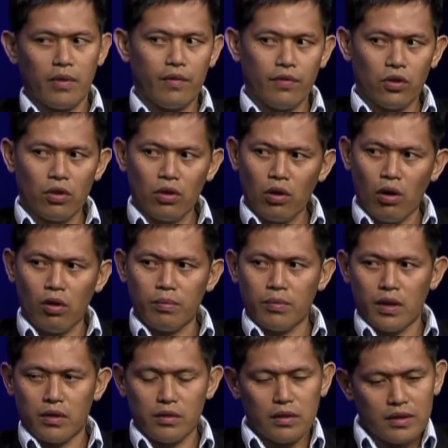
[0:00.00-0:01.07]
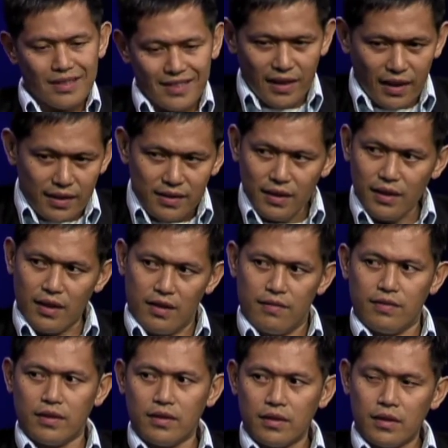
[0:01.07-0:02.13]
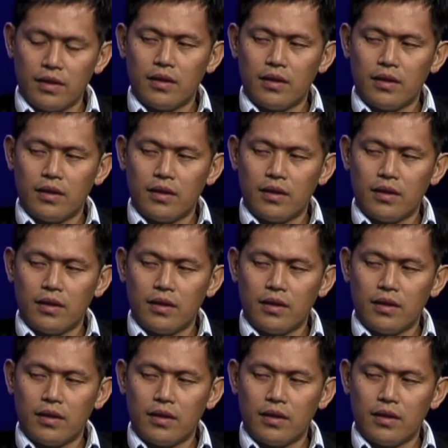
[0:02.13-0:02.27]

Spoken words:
having your gold medal, nice and heavy.